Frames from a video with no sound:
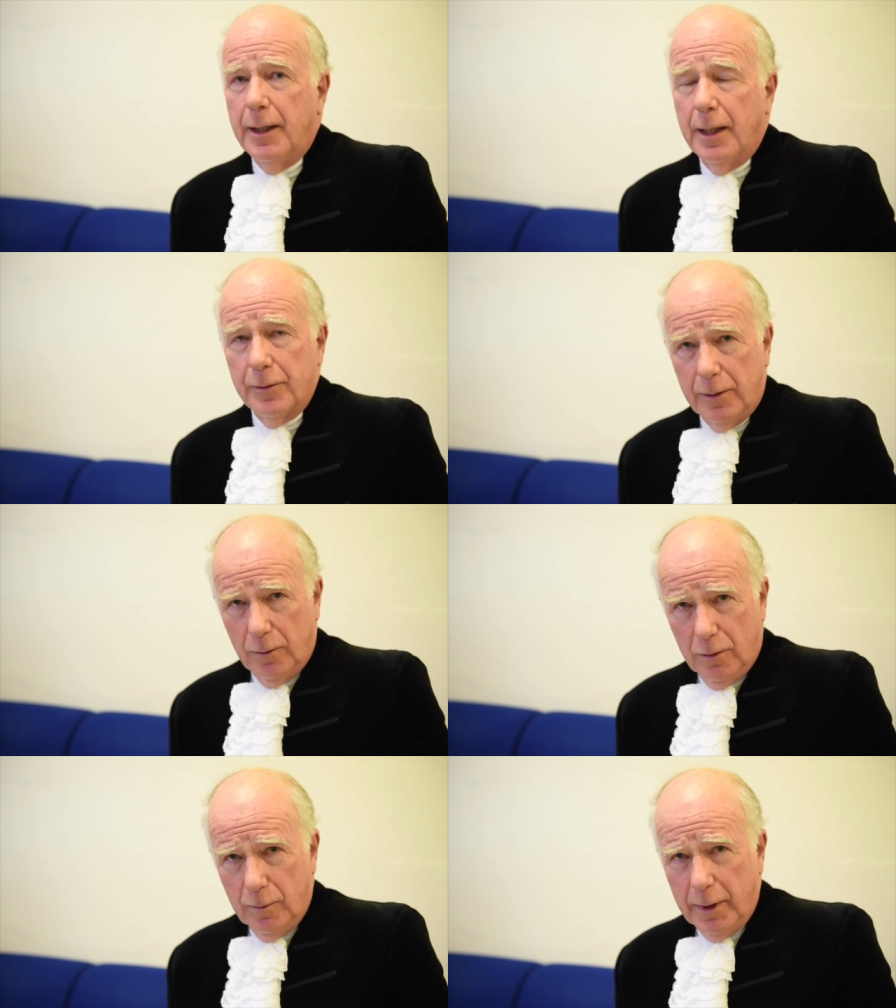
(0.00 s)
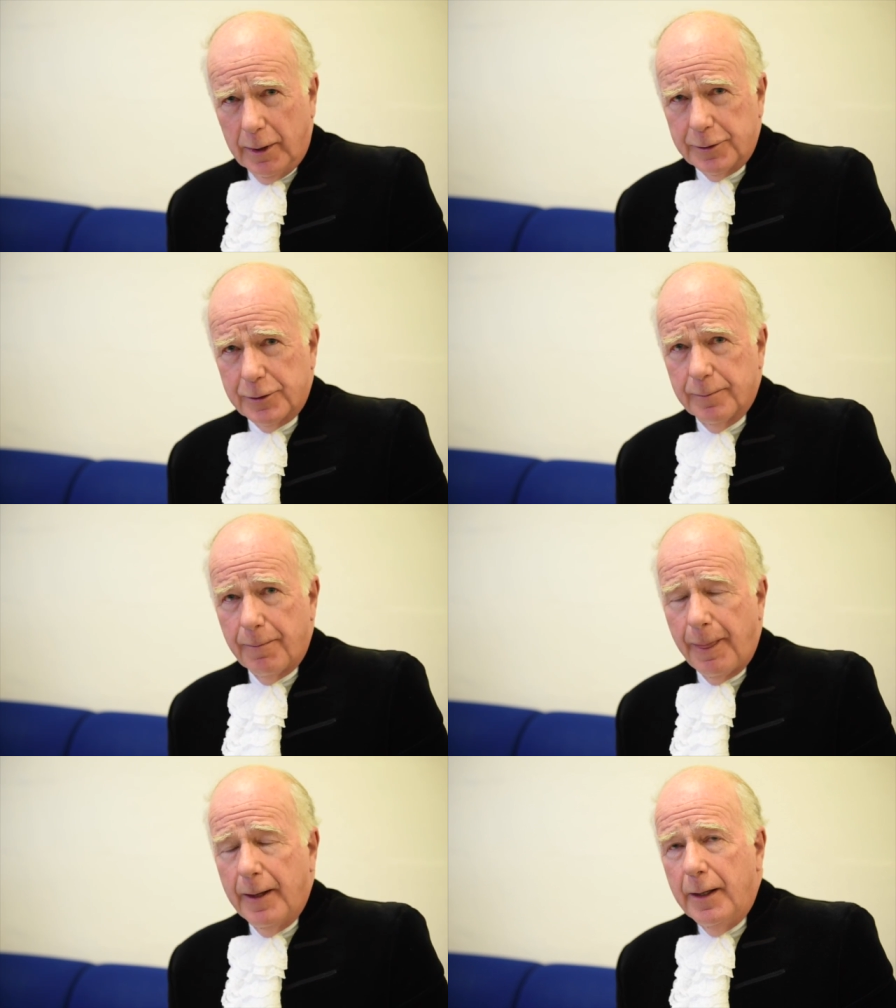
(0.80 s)
how the law works.
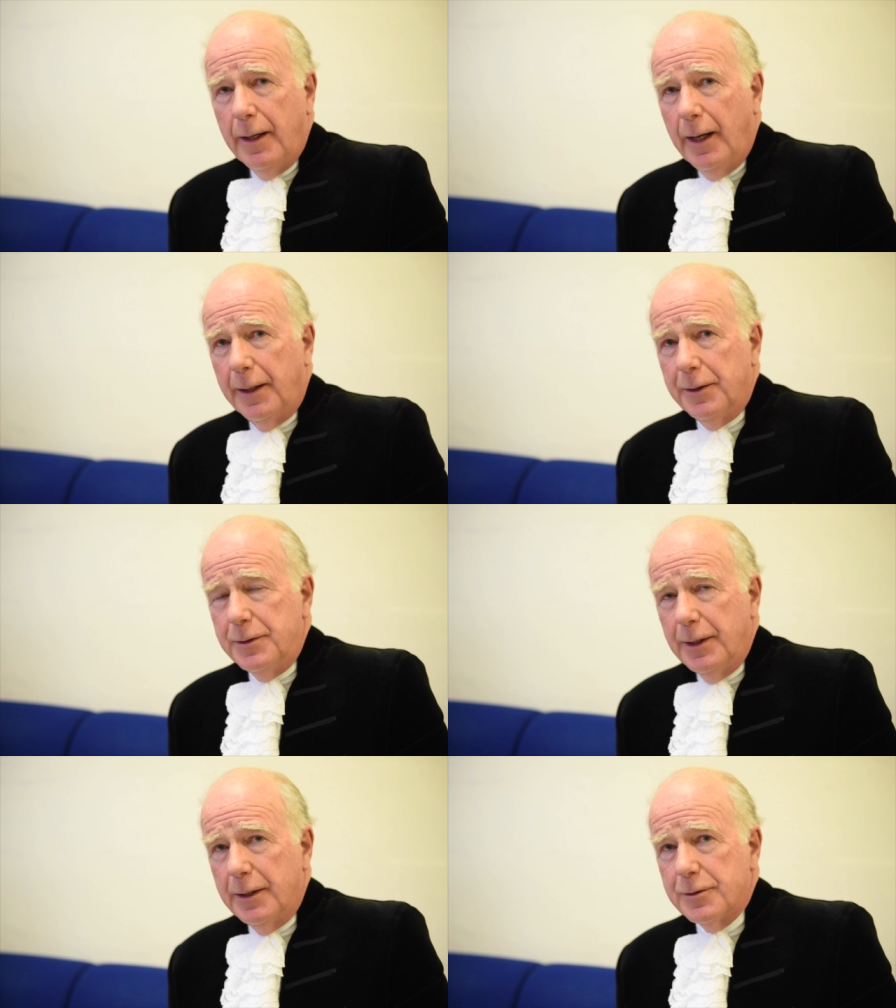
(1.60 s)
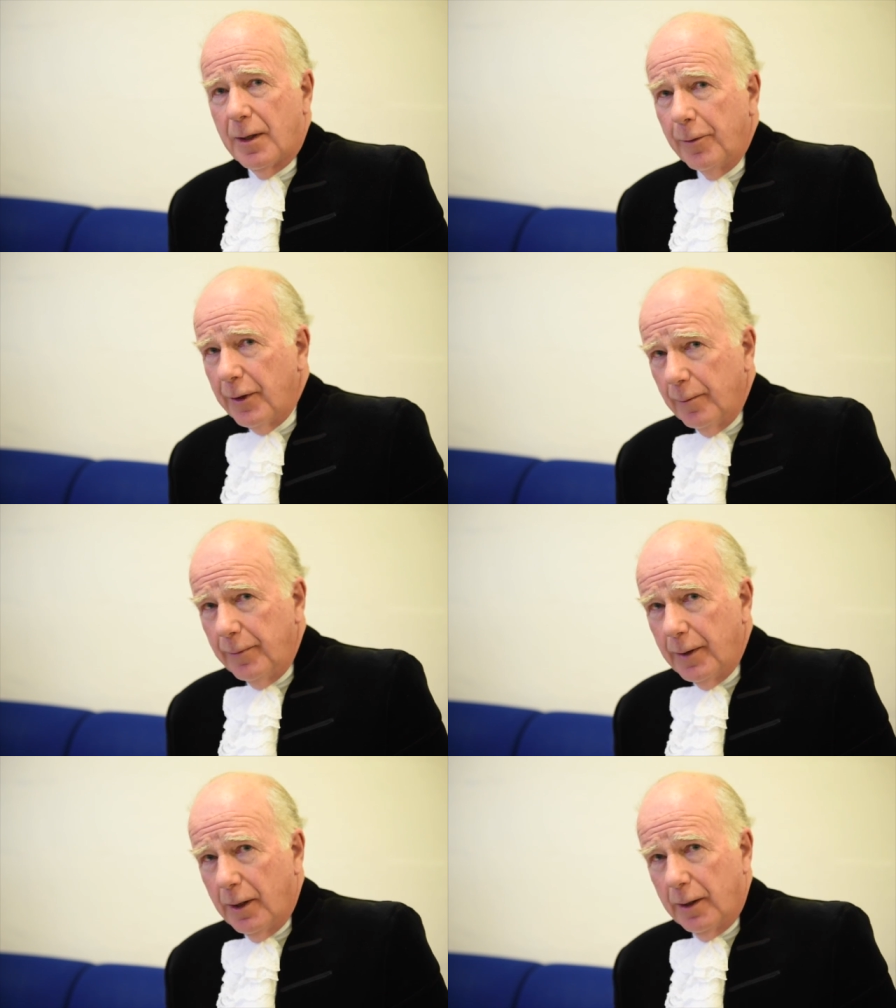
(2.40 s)
And indeed, some of
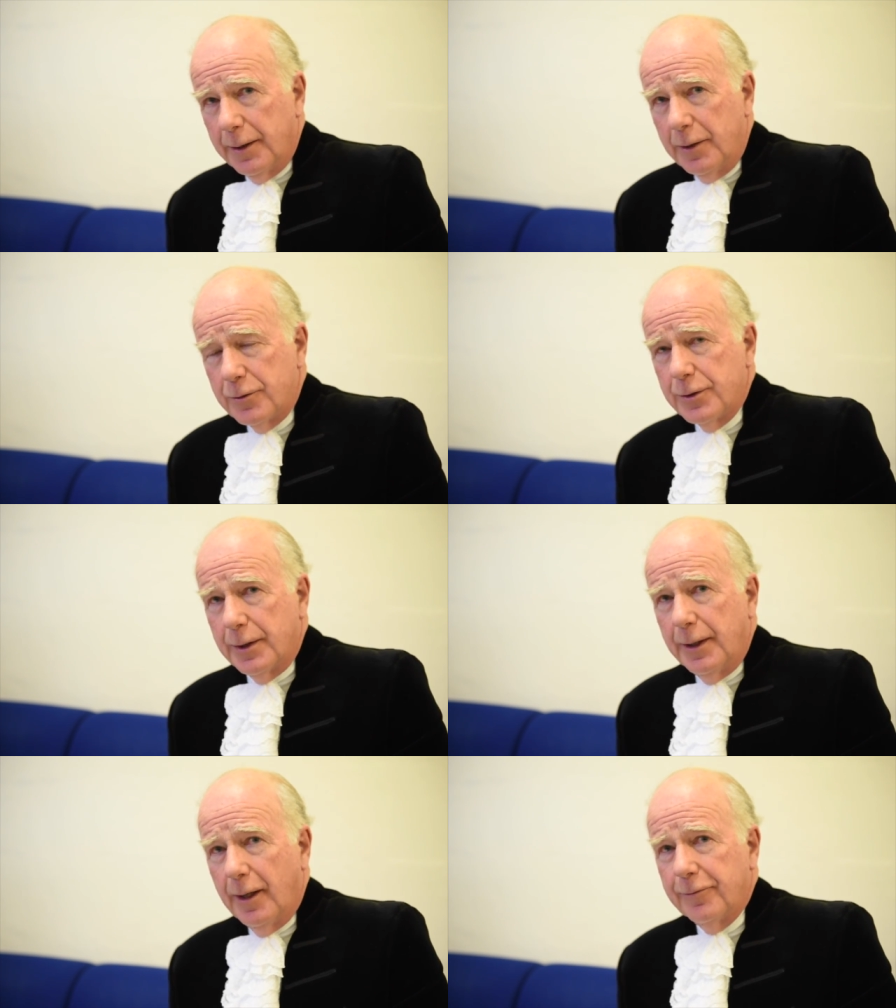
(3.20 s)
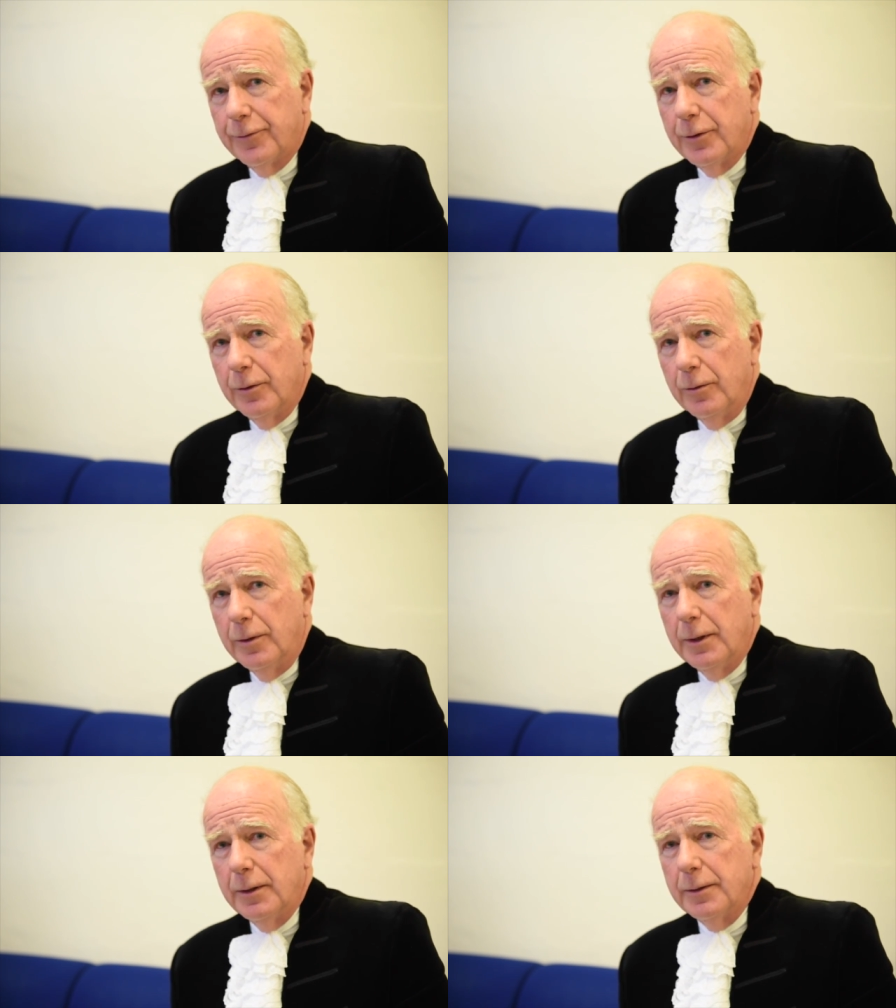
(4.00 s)
them are interested enough to
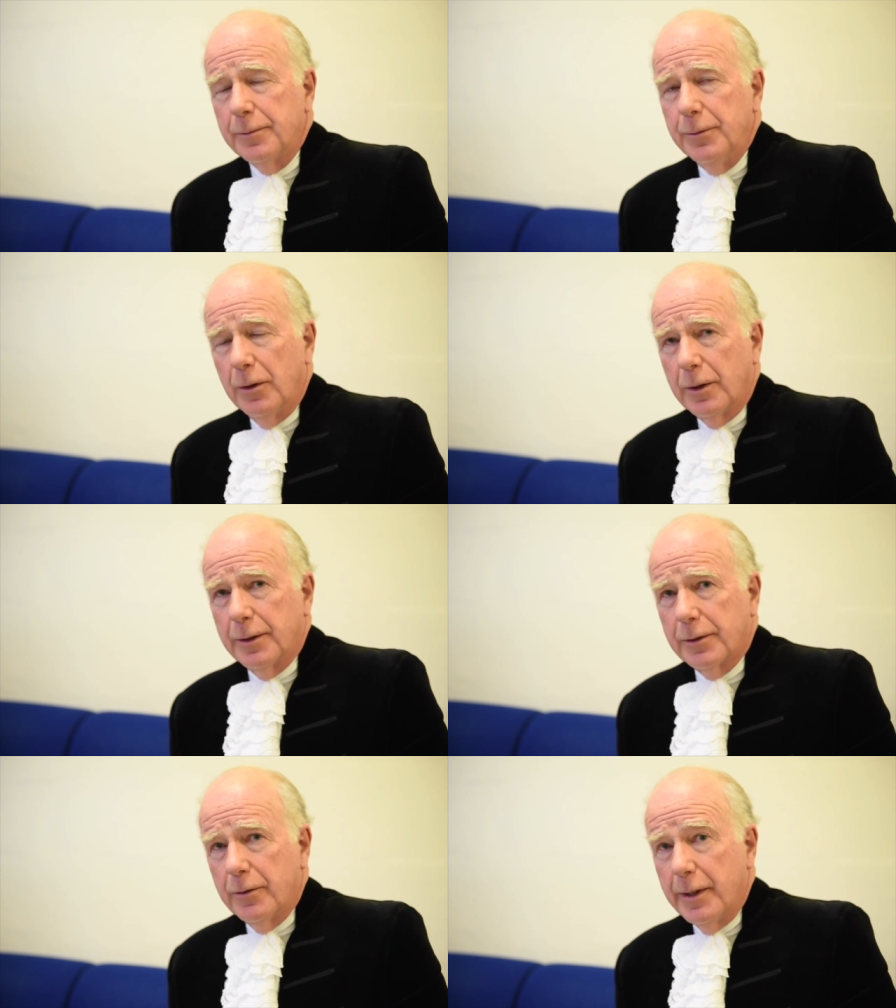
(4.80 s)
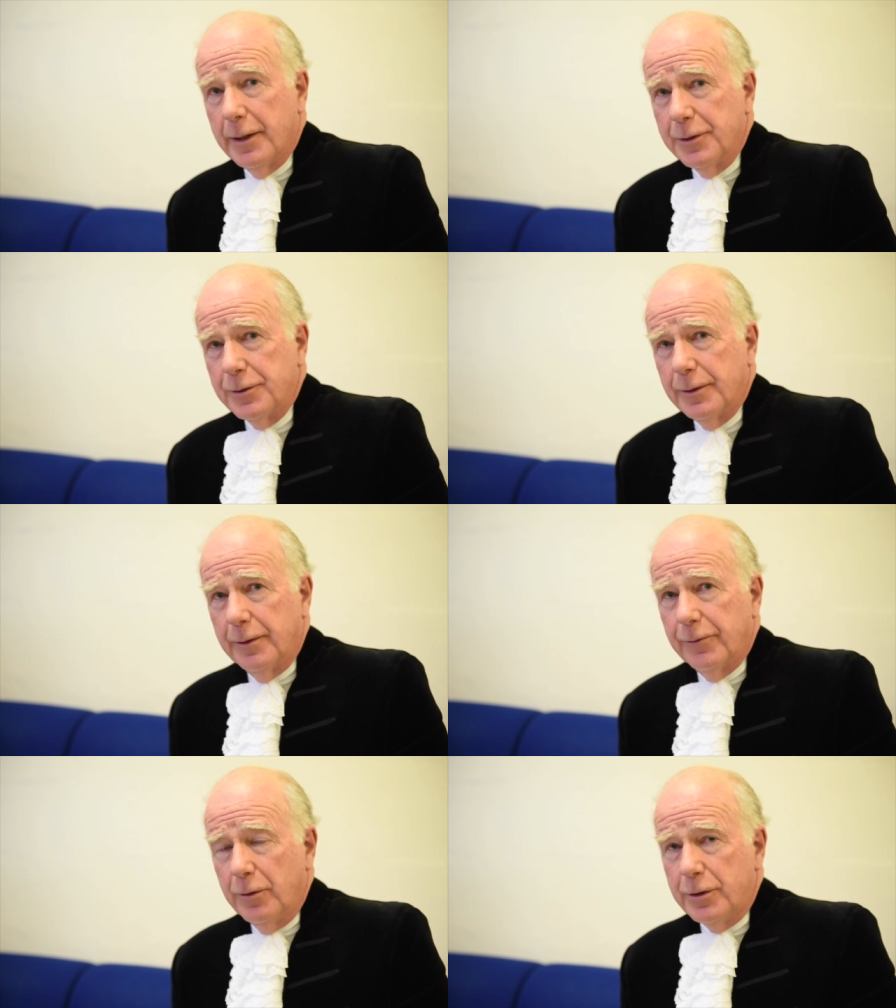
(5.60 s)
look at careers
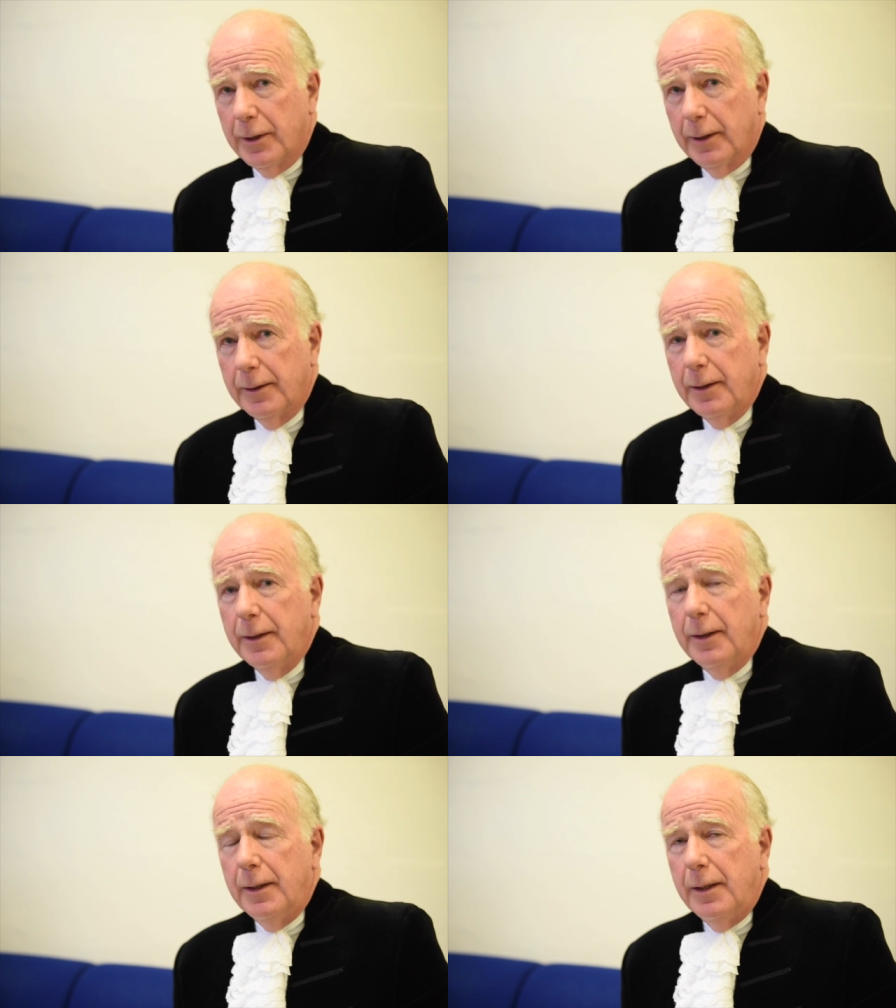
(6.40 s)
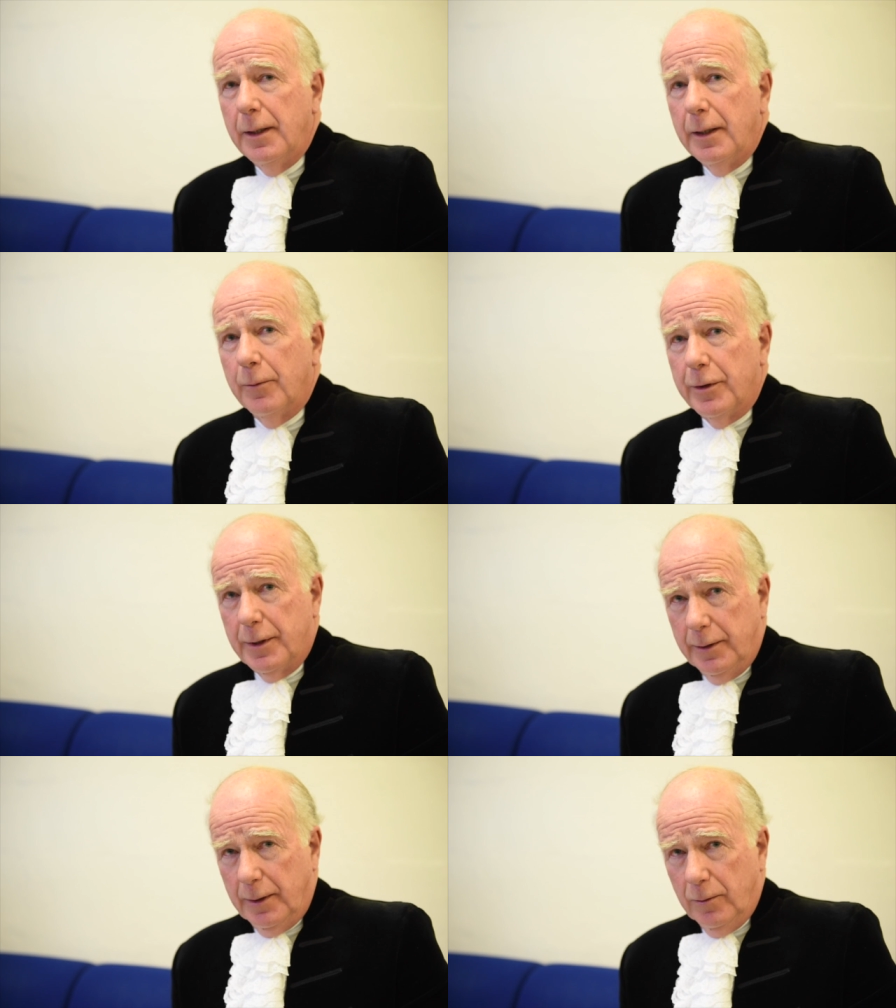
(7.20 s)
in future
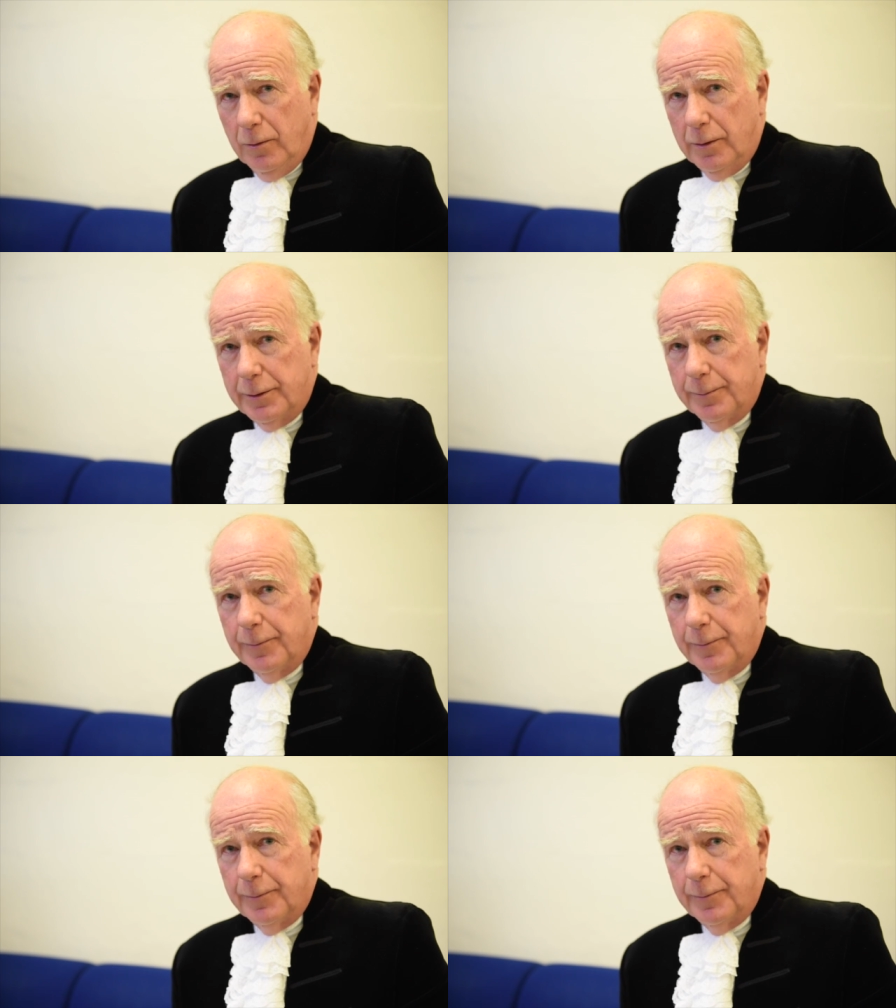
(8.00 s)
within the law.